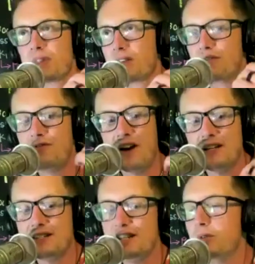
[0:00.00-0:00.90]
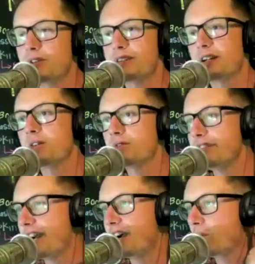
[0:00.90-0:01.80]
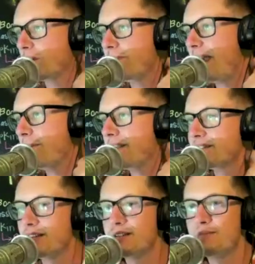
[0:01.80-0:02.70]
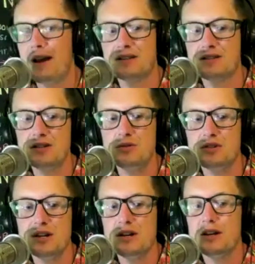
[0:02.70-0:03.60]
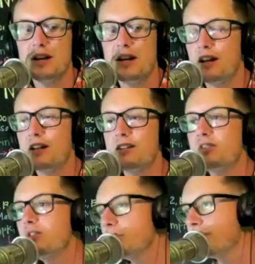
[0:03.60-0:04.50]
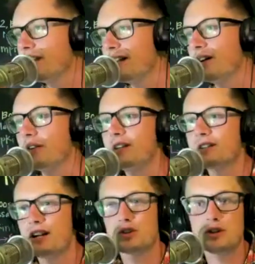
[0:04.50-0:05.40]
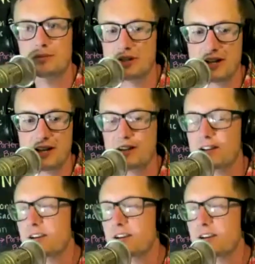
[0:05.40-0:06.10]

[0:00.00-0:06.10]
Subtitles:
fight sequence that goes down where Batman's in his mech suit and he's duking it out. He's got kryptonite.